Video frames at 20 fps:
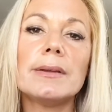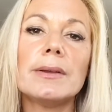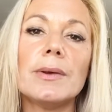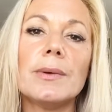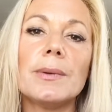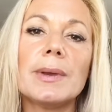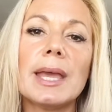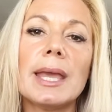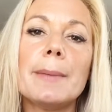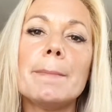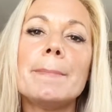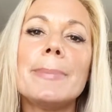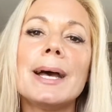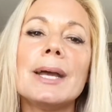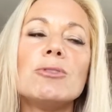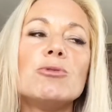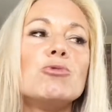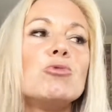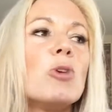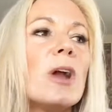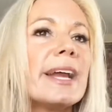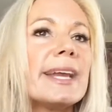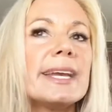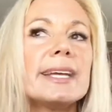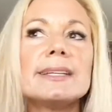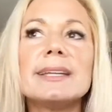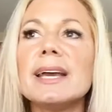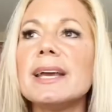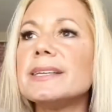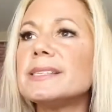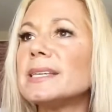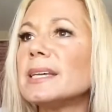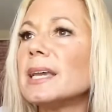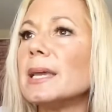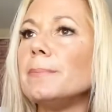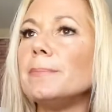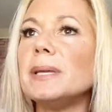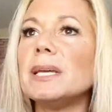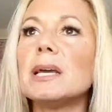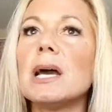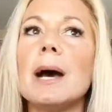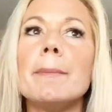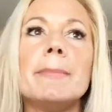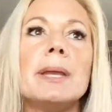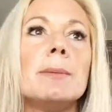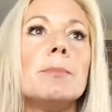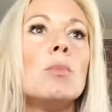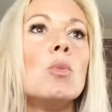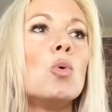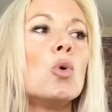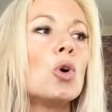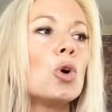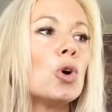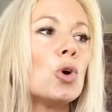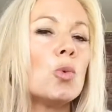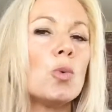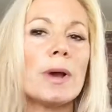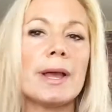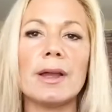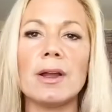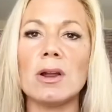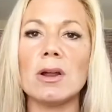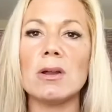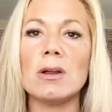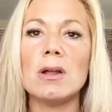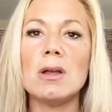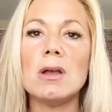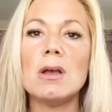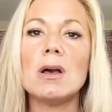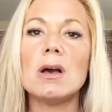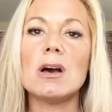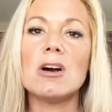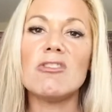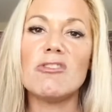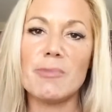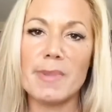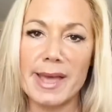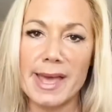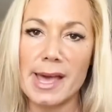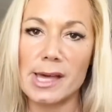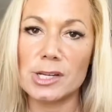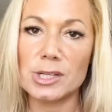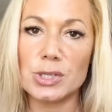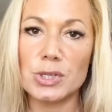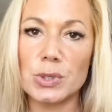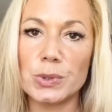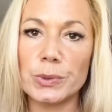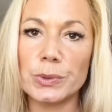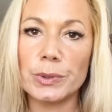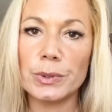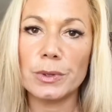okay, by recognizing and becoming more aware of my attitude.